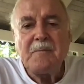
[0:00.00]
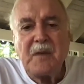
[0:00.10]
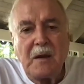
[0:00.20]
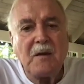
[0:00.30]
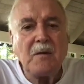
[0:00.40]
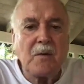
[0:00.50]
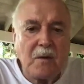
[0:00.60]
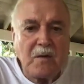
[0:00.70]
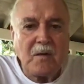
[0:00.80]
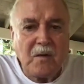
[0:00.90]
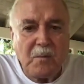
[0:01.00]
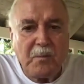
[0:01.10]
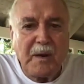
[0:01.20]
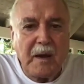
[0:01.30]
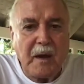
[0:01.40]
then you can just
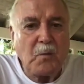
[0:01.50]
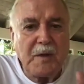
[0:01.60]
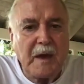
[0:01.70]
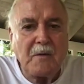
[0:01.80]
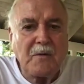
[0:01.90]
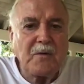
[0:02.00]
play without